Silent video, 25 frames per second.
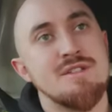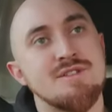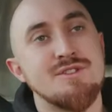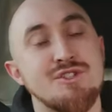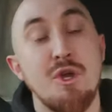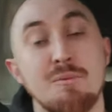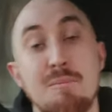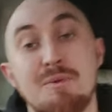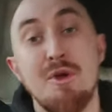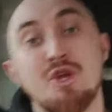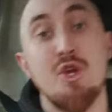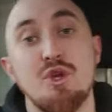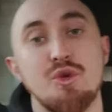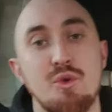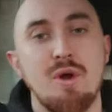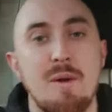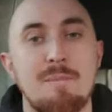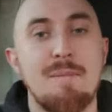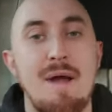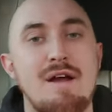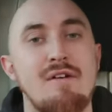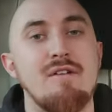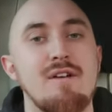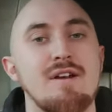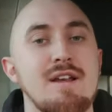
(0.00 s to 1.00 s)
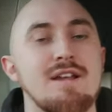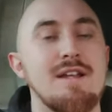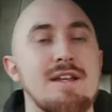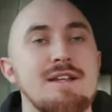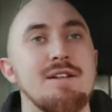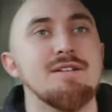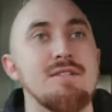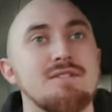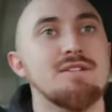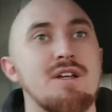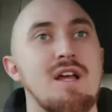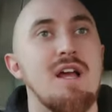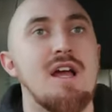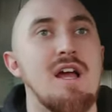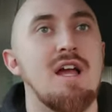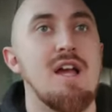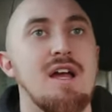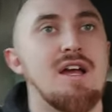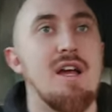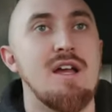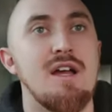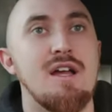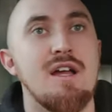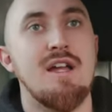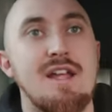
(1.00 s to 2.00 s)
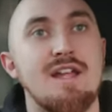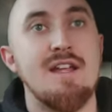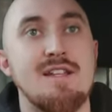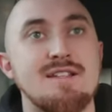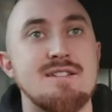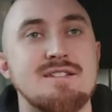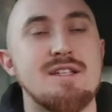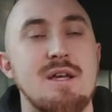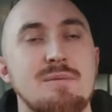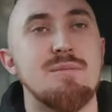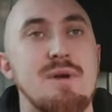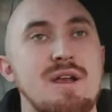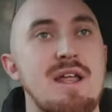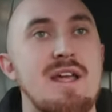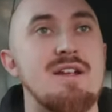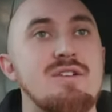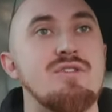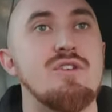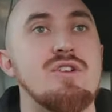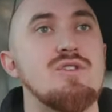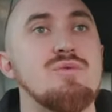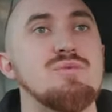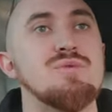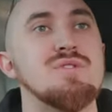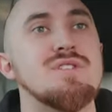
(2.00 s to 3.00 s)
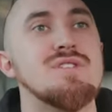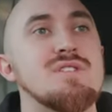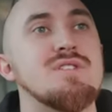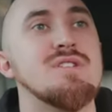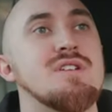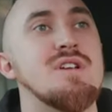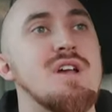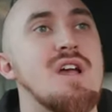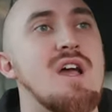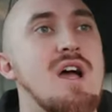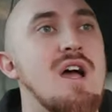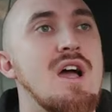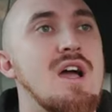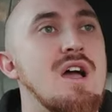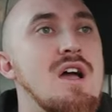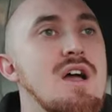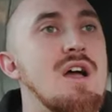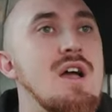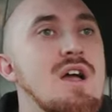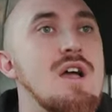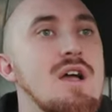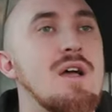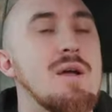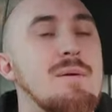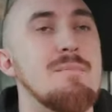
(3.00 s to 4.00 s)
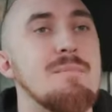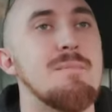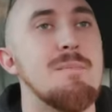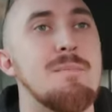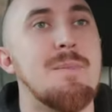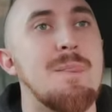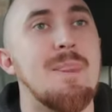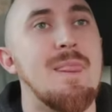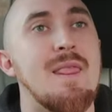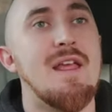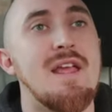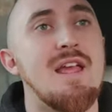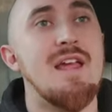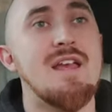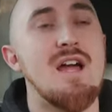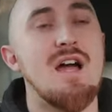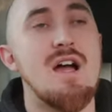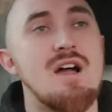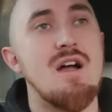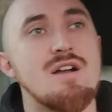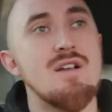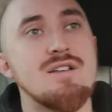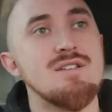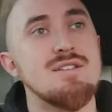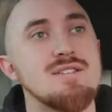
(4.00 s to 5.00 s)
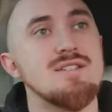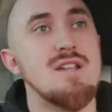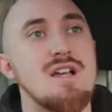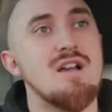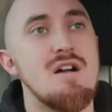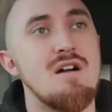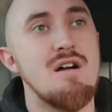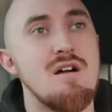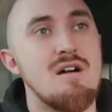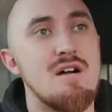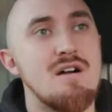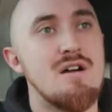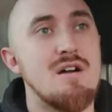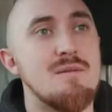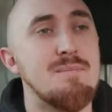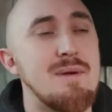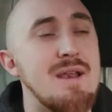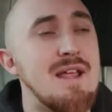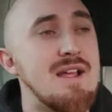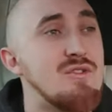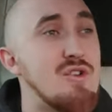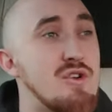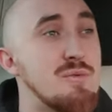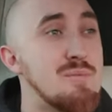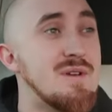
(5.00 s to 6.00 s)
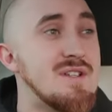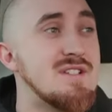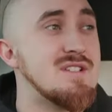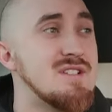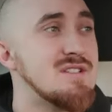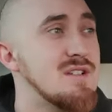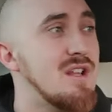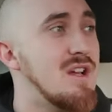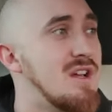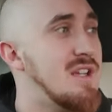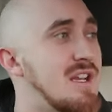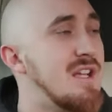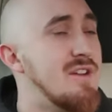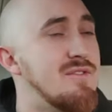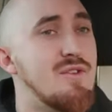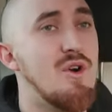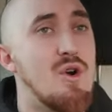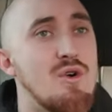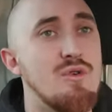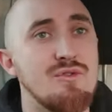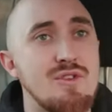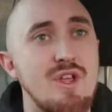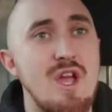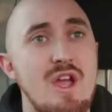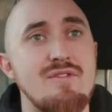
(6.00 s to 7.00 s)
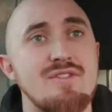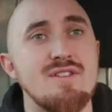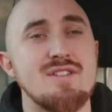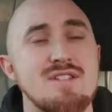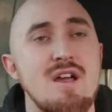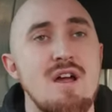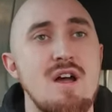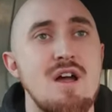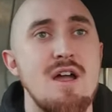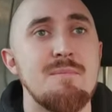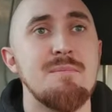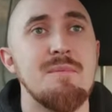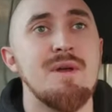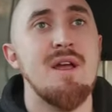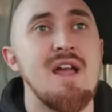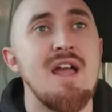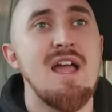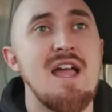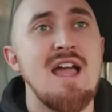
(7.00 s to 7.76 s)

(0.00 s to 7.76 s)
Taboo, apparently, uh, in some playgroups. Um, in ours, our playgroup has slightly evolved over time